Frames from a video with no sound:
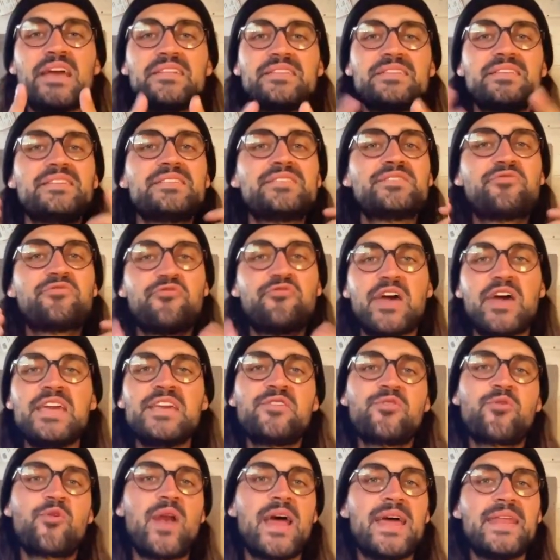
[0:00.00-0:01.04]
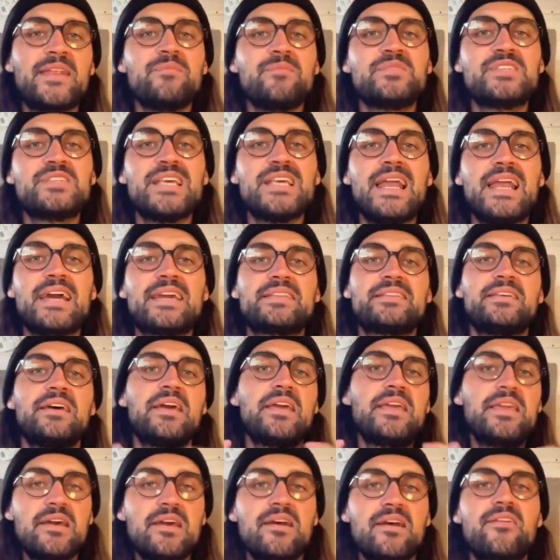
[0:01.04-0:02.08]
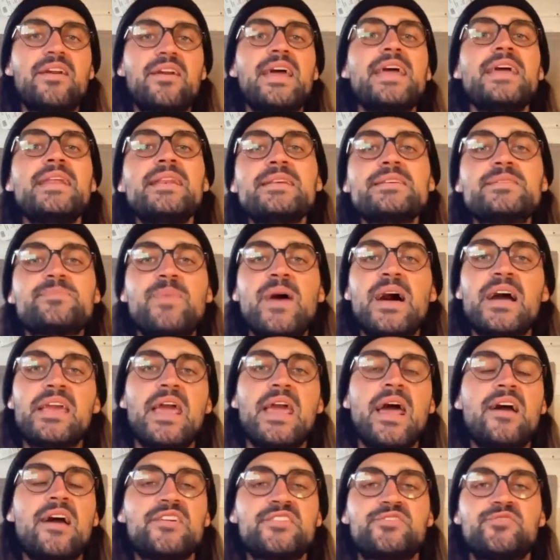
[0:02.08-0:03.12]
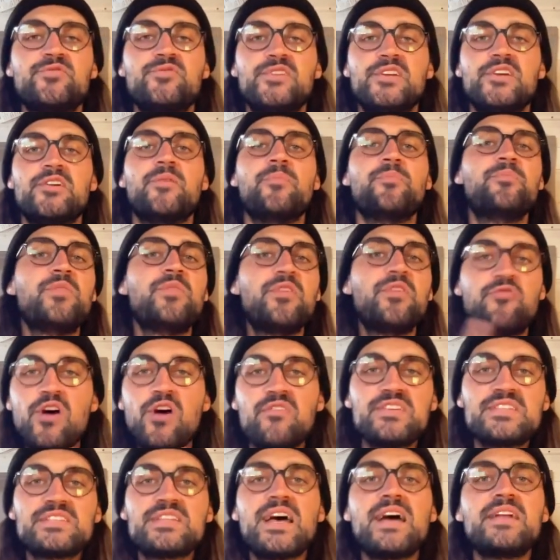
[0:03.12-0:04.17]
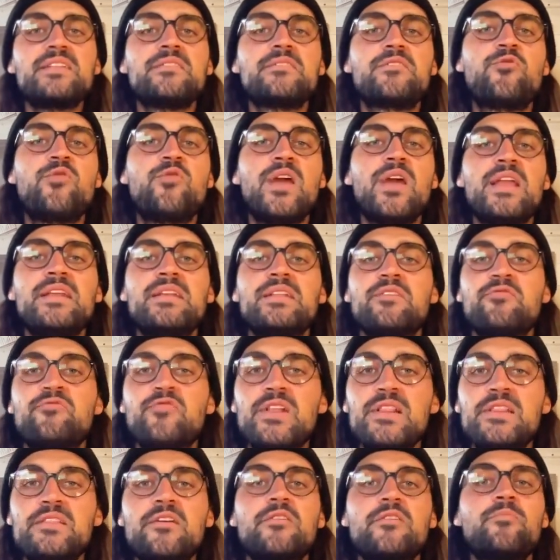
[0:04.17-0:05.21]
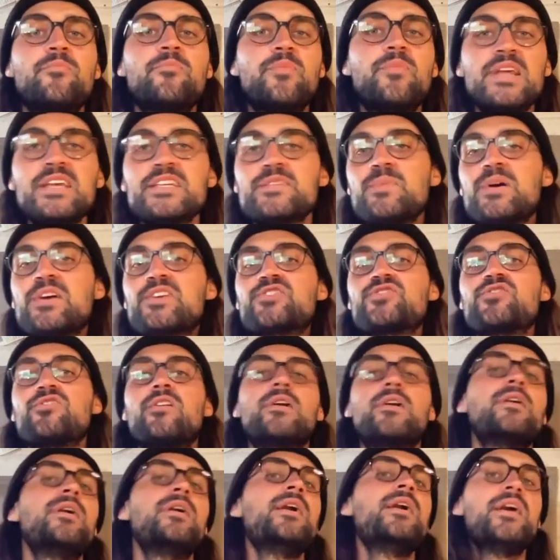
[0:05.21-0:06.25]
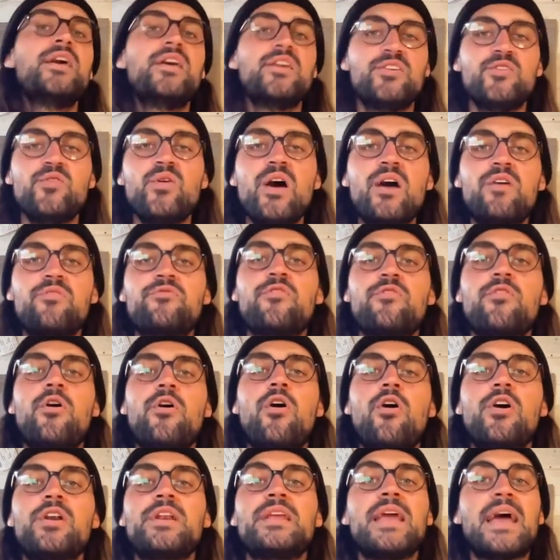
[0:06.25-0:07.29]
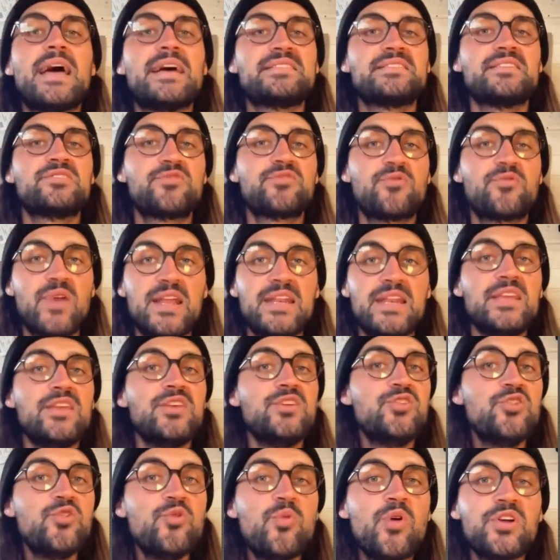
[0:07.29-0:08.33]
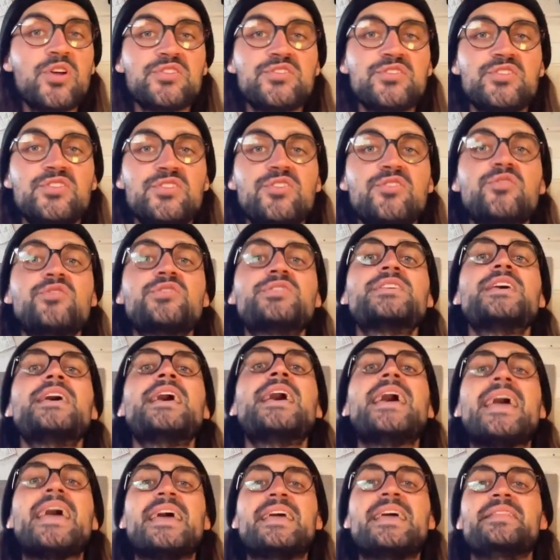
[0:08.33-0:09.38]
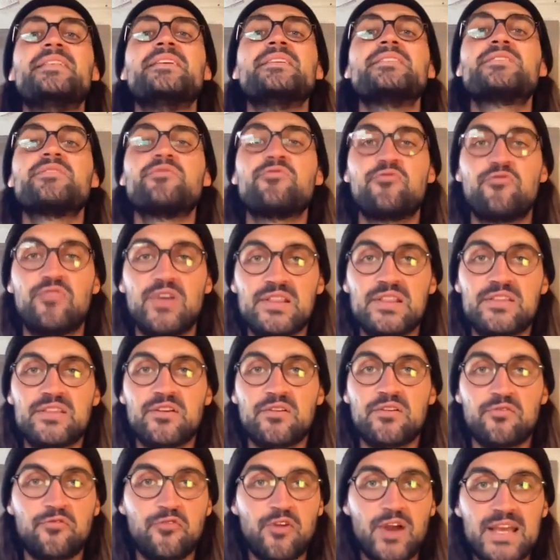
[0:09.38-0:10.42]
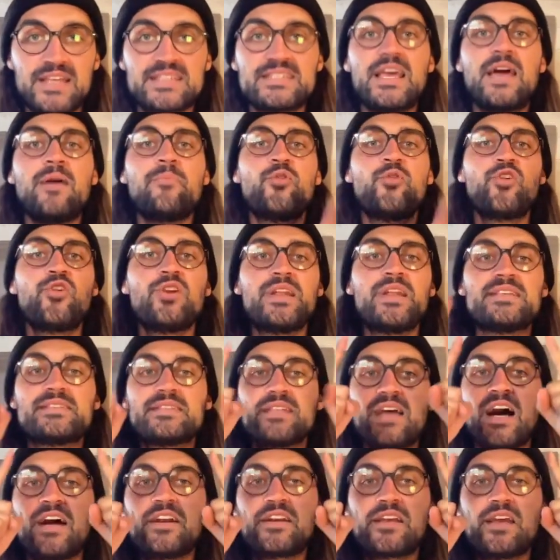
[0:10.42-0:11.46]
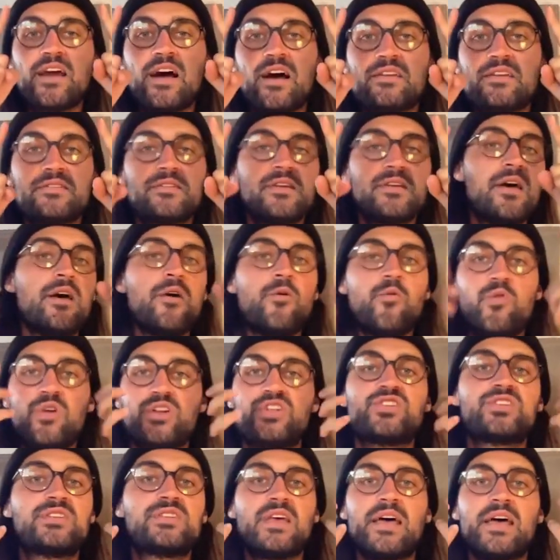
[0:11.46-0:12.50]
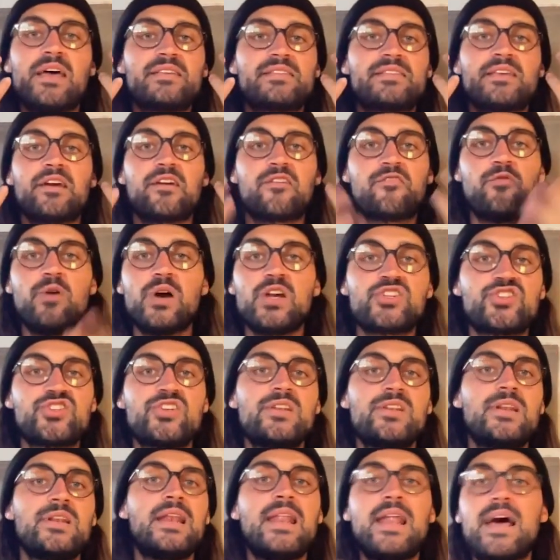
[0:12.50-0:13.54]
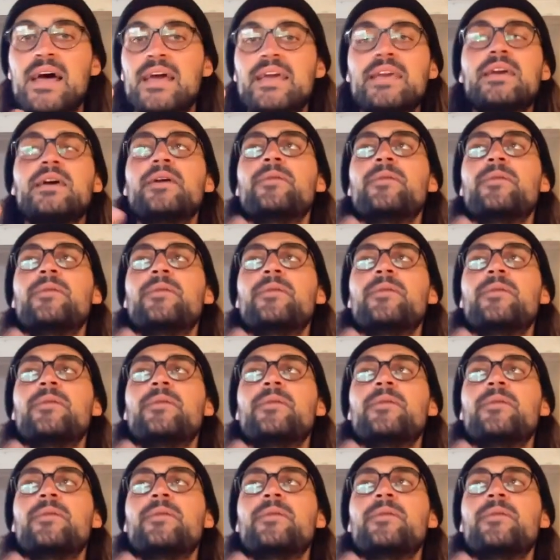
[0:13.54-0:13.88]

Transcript: this fake random selector here in the Spark AR Studio. Before we start creating the filter, please make sure you have all the assets ready you want to use in this filter. For example, the start cut, which says a question like,